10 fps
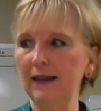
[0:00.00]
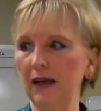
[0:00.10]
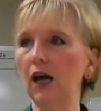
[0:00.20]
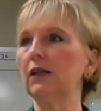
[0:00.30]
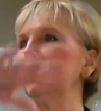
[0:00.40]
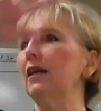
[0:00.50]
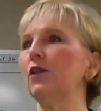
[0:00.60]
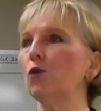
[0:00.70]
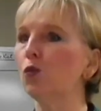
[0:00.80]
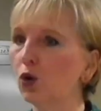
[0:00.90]
and the ugly in
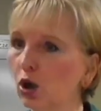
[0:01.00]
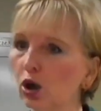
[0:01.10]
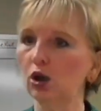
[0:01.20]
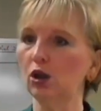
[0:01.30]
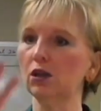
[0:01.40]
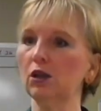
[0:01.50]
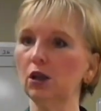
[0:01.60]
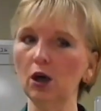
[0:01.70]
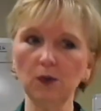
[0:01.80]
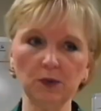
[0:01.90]
the world
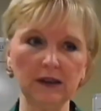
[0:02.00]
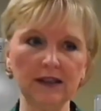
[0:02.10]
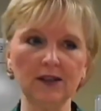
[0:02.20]
globally.